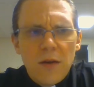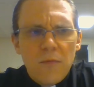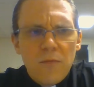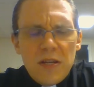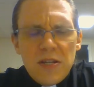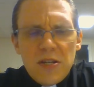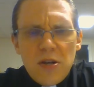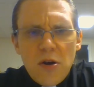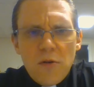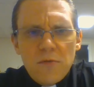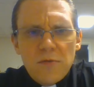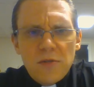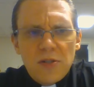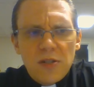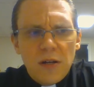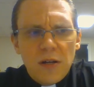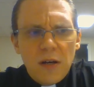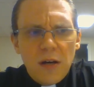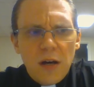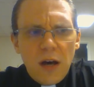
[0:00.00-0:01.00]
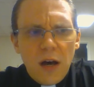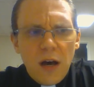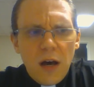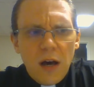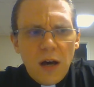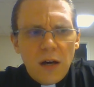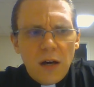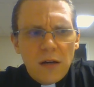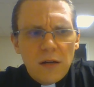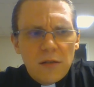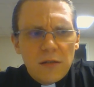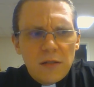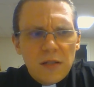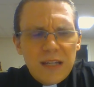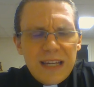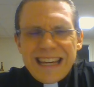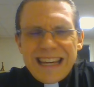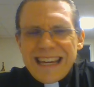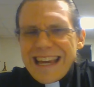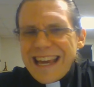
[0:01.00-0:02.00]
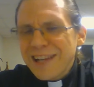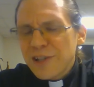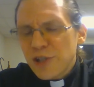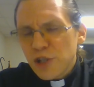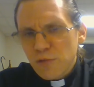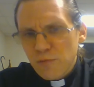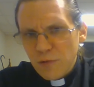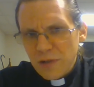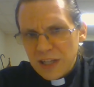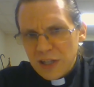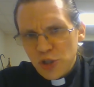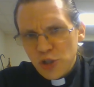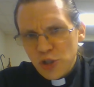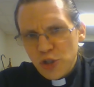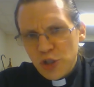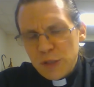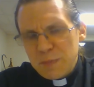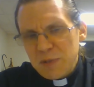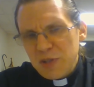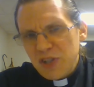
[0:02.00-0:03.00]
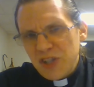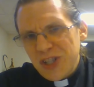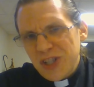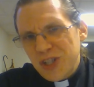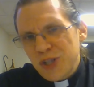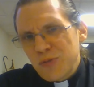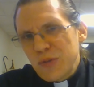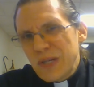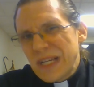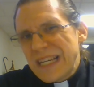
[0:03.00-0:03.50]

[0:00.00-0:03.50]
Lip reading: We don't engage in relationships just to